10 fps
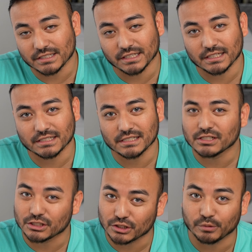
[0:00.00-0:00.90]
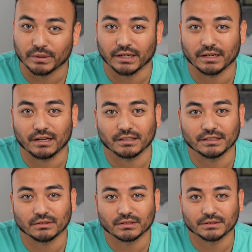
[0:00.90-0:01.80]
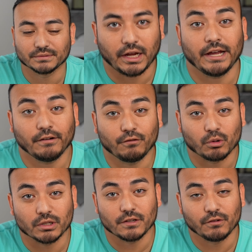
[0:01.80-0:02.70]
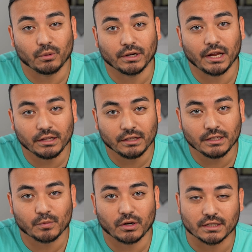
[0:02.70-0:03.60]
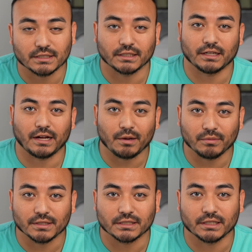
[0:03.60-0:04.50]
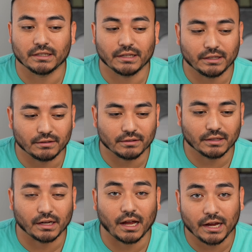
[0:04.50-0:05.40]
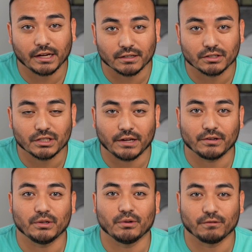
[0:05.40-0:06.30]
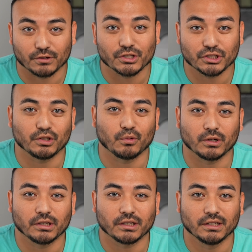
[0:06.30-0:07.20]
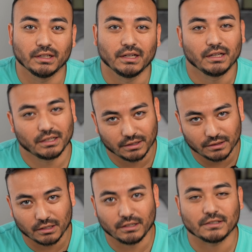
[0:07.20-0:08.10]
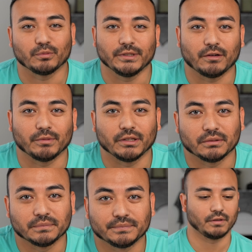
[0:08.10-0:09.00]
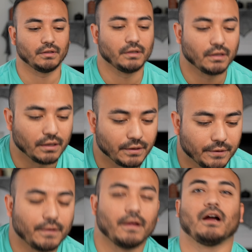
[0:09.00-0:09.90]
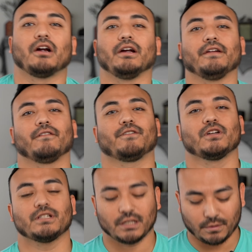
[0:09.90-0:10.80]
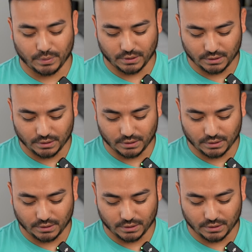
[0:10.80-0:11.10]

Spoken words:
things to start making cocktails. And of course, if you want any of these products that I'm listing and that I can tell you for sure work, the links will be down below. All right, first up